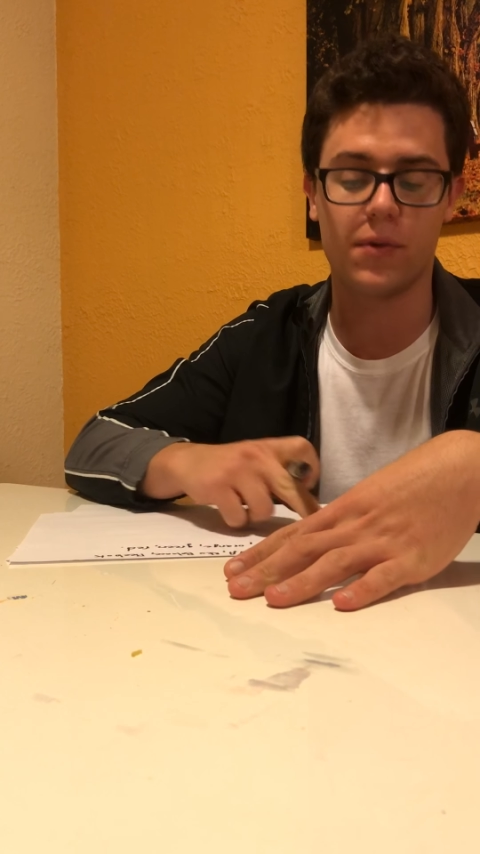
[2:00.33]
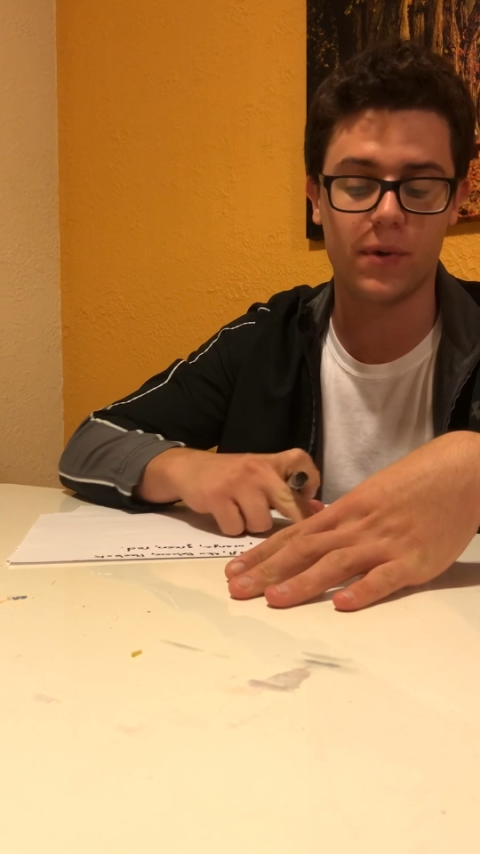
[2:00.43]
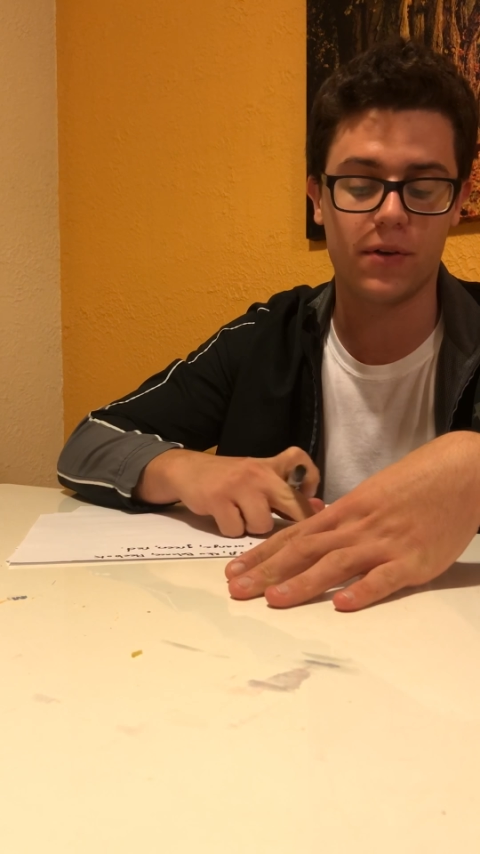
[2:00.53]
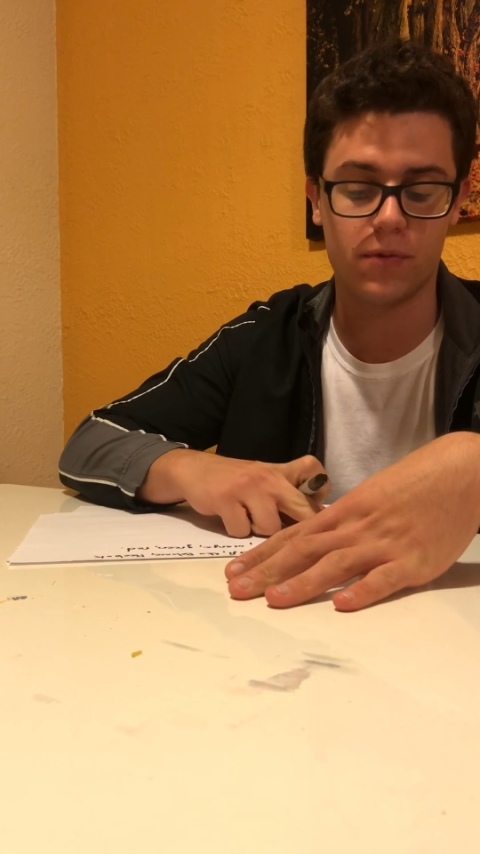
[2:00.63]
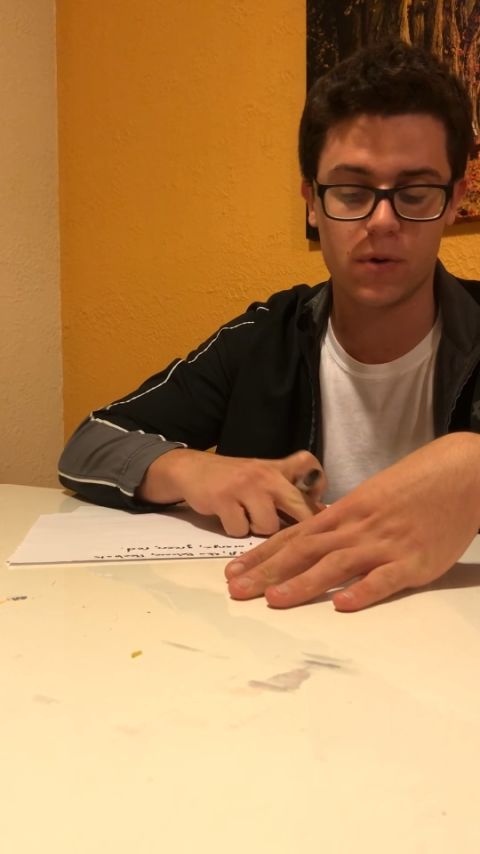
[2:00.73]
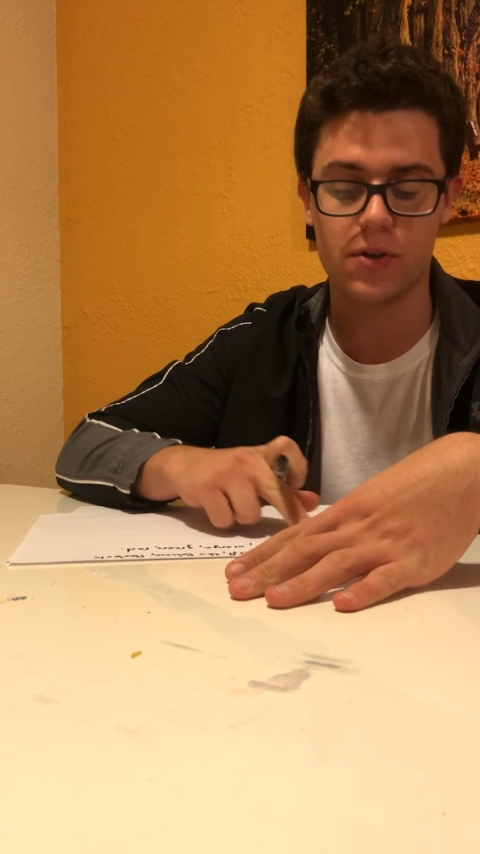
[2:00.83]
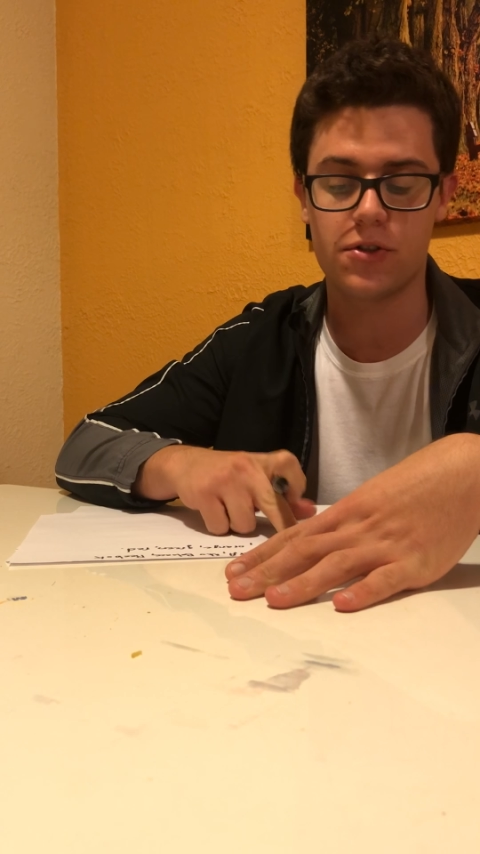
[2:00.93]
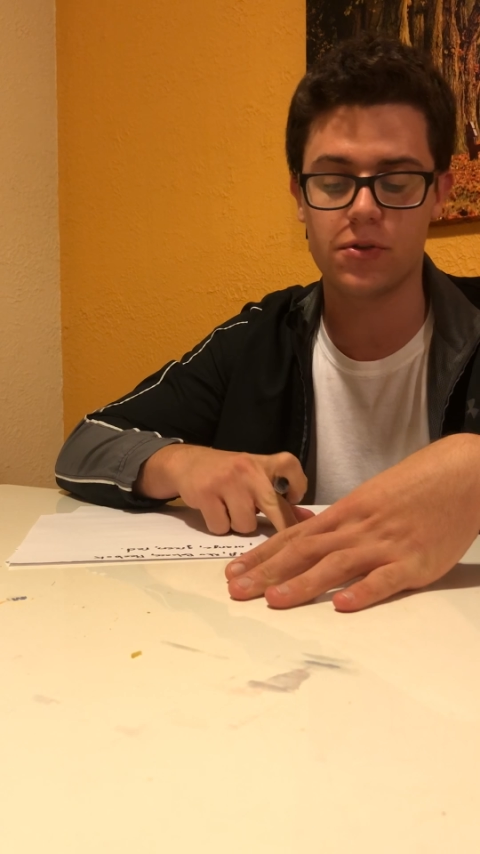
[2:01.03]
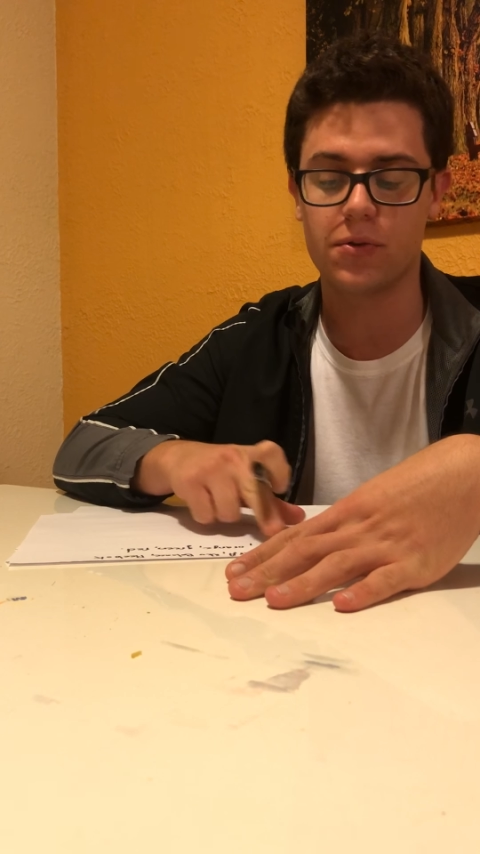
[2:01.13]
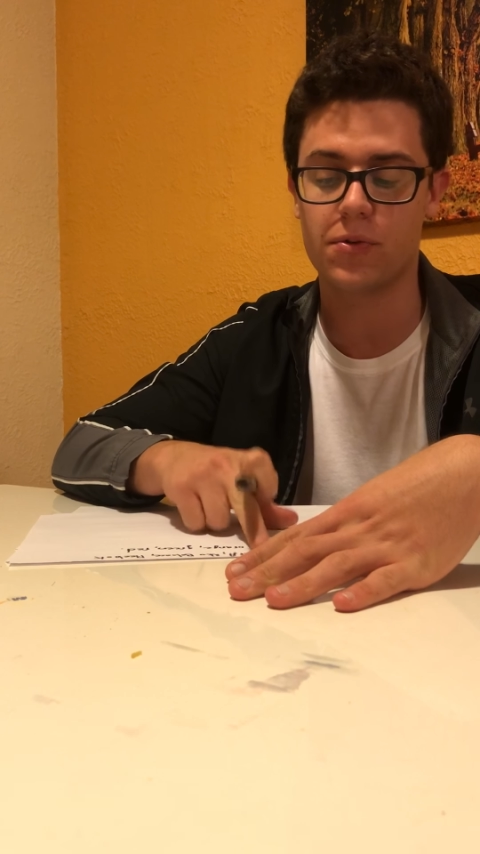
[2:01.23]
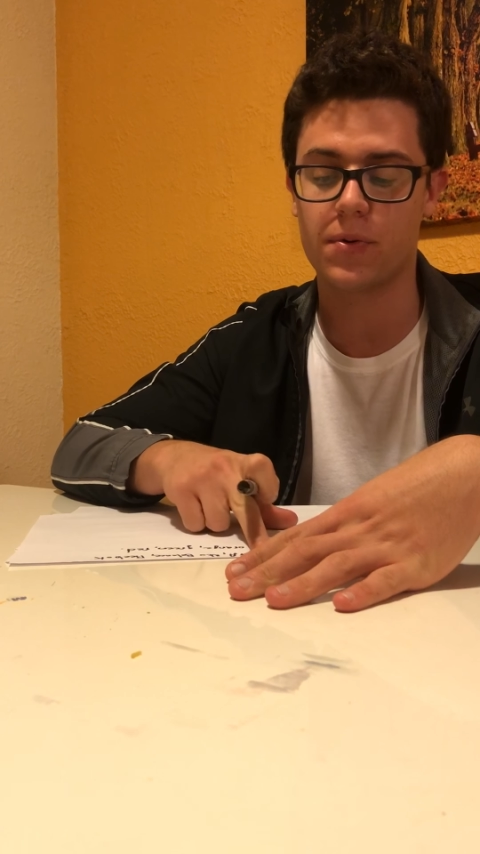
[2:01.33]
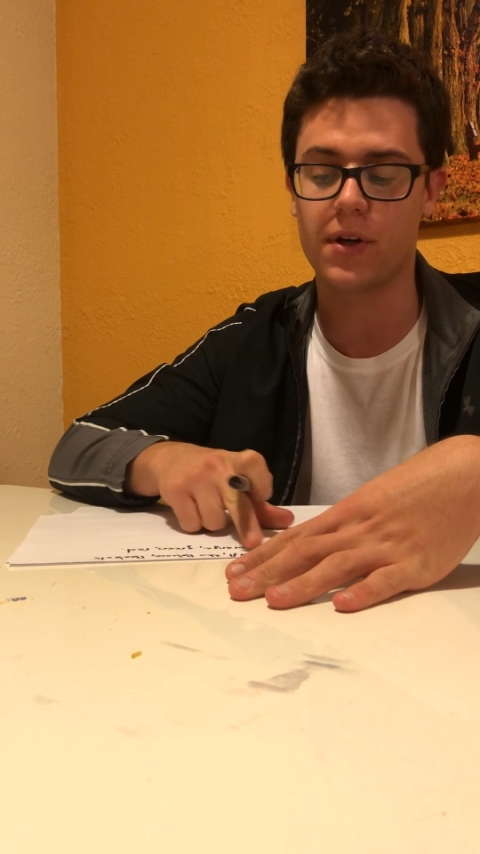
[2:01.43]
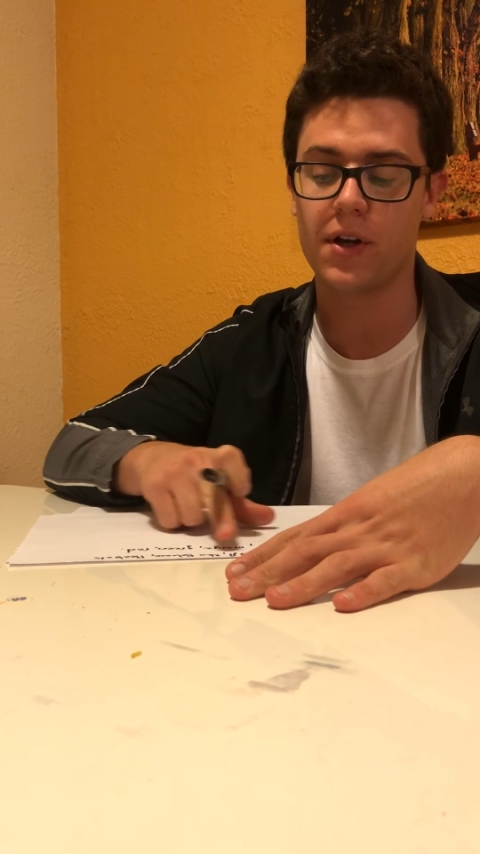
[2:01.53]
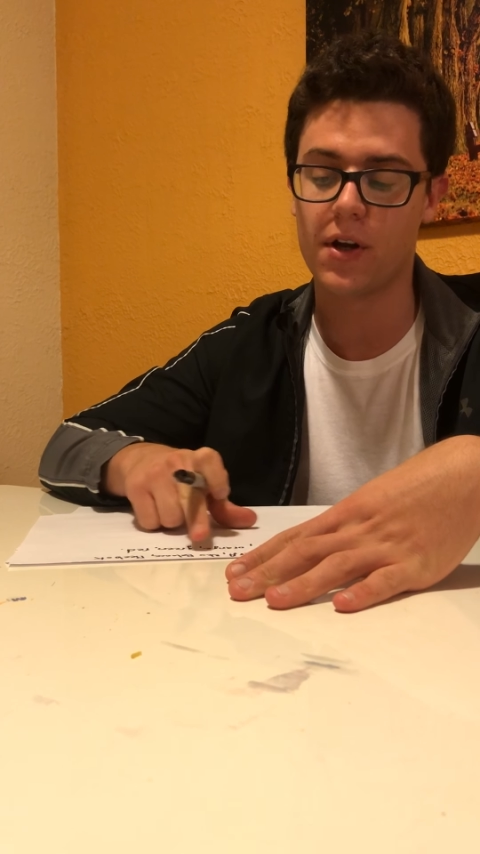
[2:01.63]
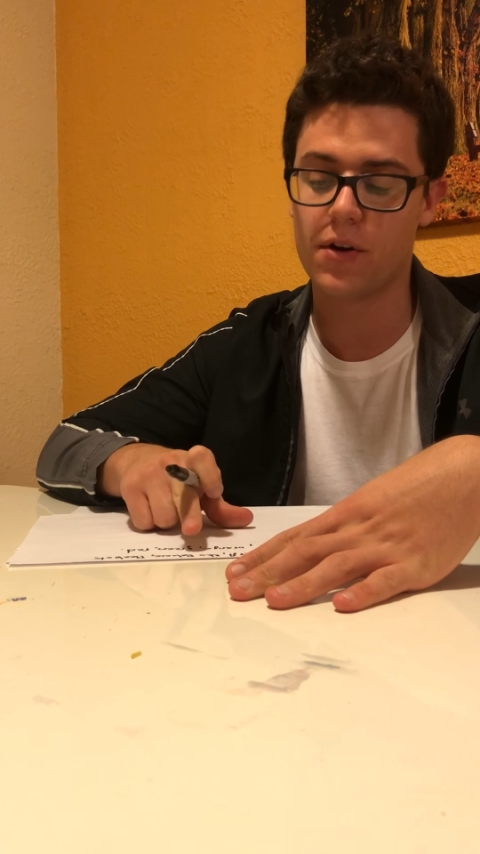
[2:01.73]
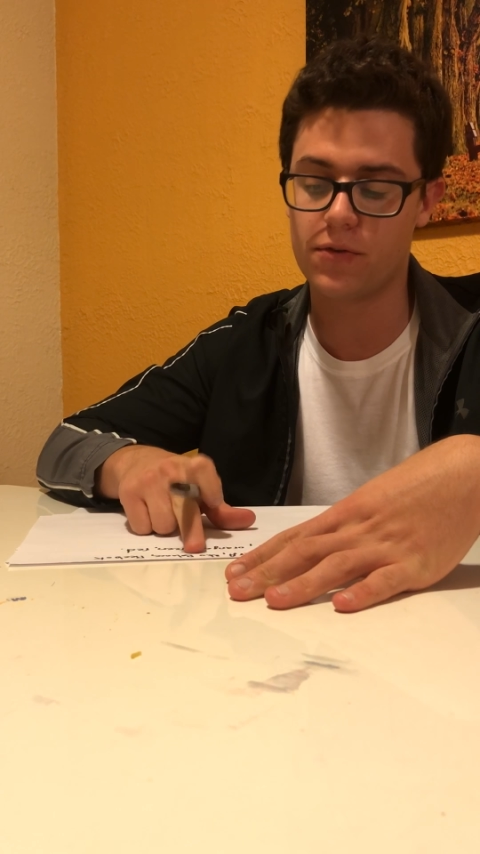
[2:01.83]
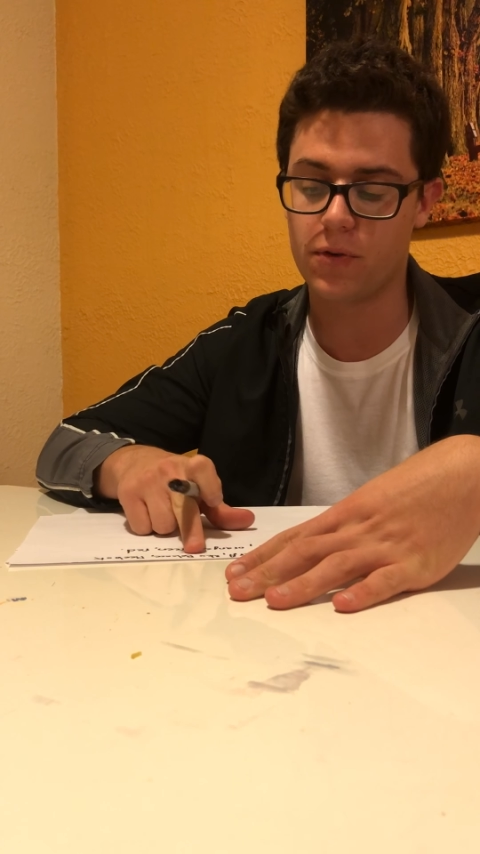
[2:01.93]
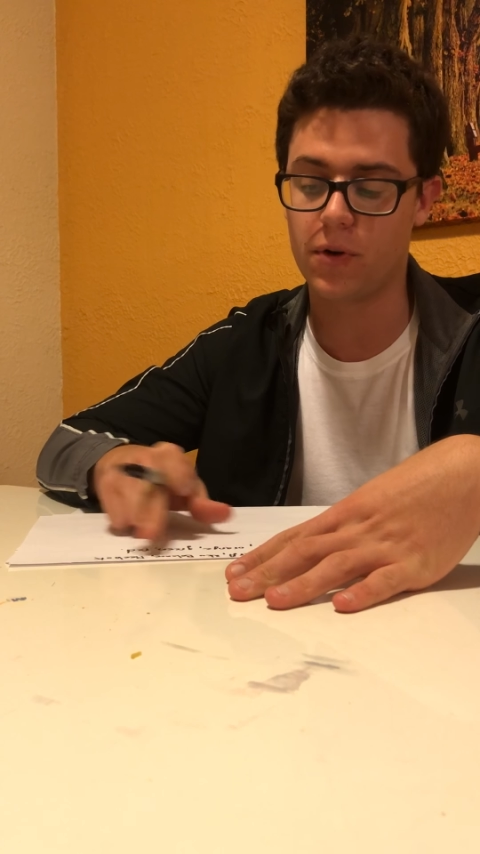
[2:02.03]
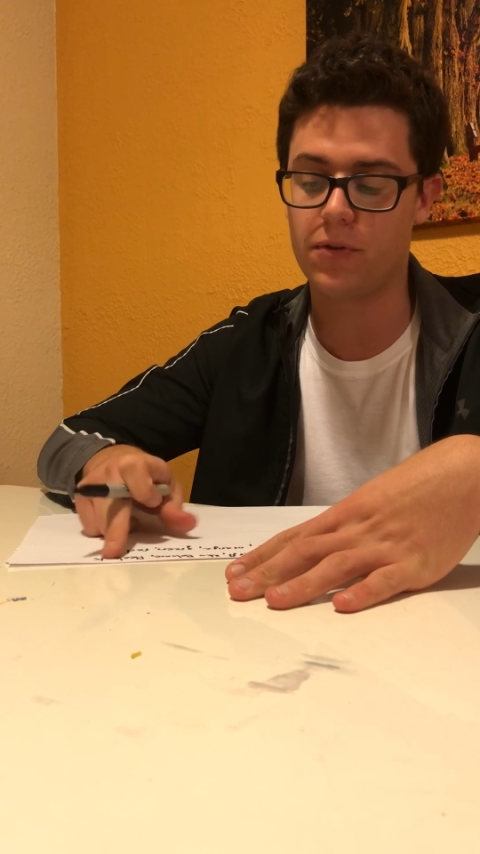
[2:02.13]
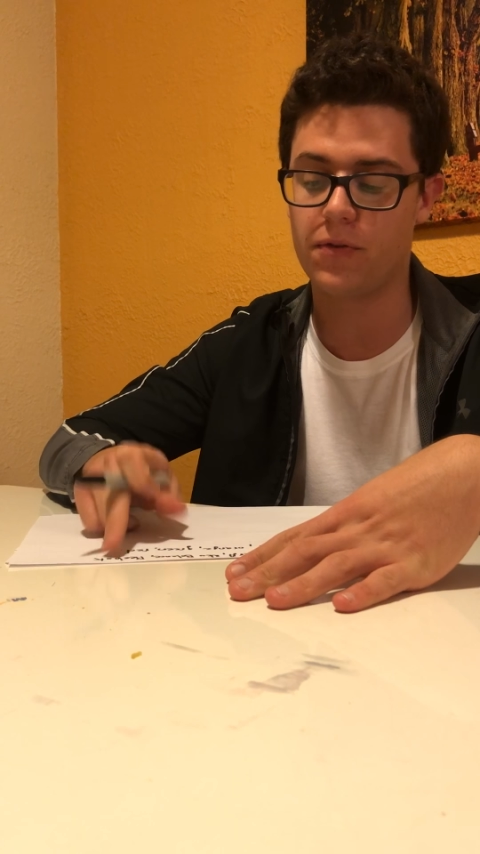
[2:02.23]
and we have 1, 2, 3, 4,